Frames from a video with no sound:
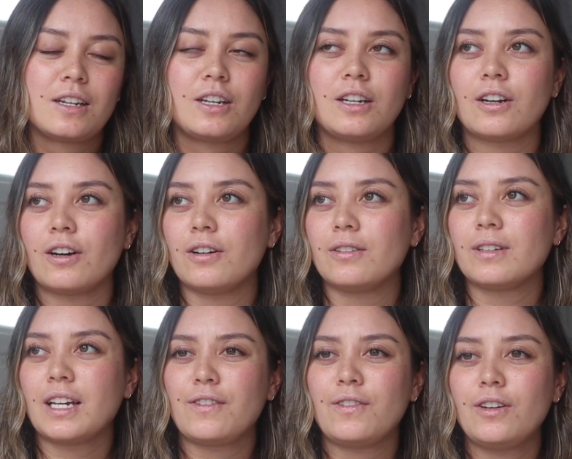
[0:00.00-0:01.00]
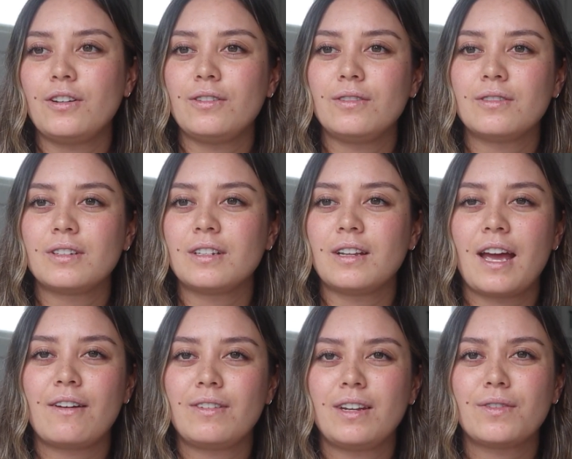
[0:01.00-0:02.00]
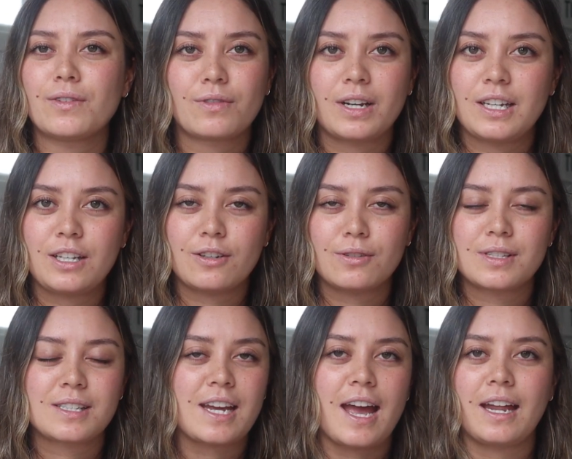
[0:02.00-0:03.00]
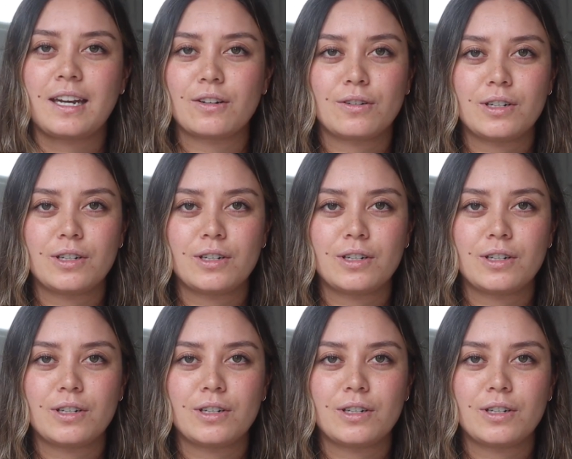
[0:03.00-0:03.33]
You know, if you have never really used tanning